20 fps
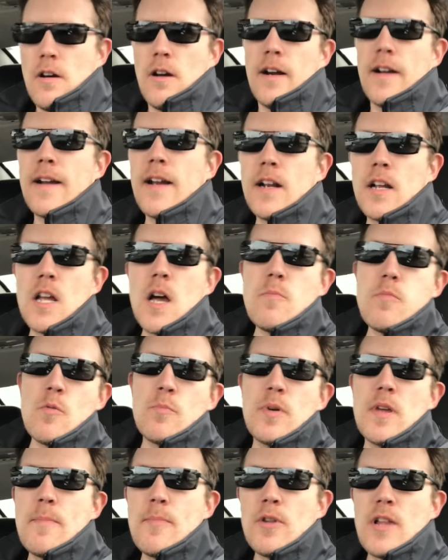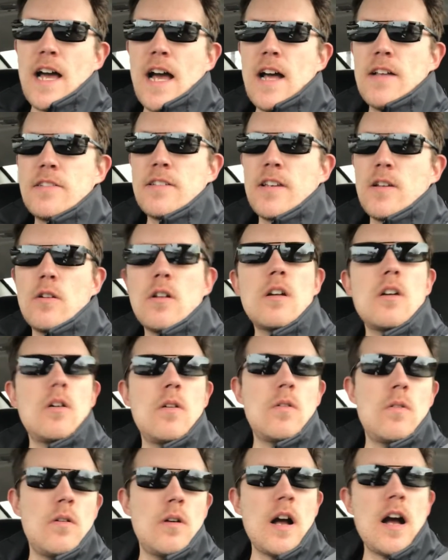I got a couple people asking,
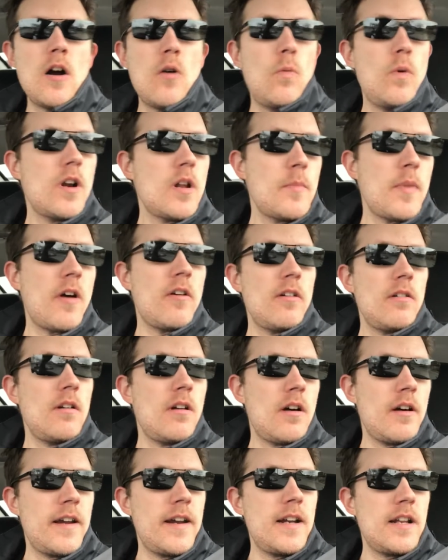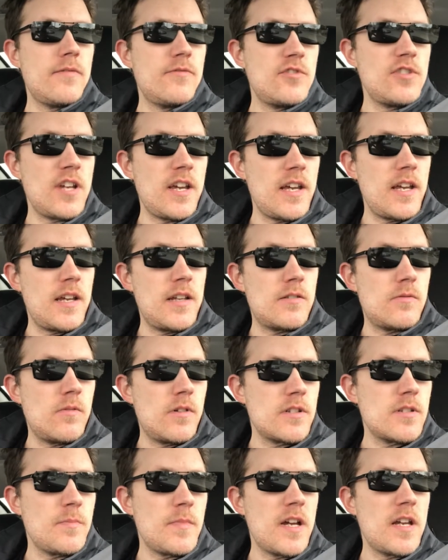what about INFJs?
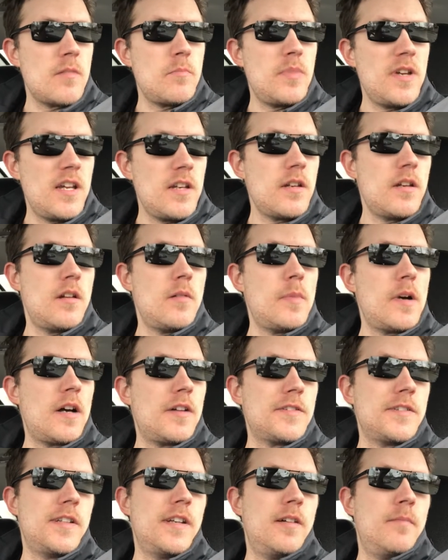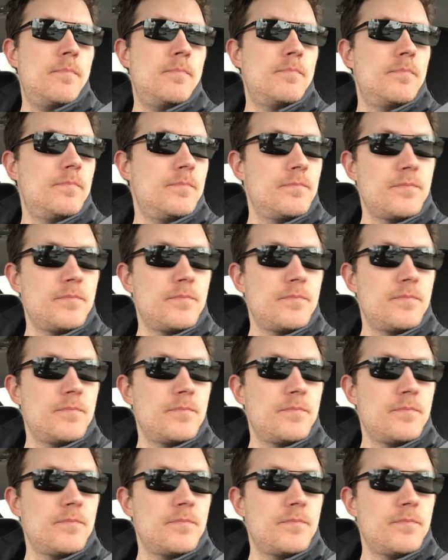What's my opinion about them?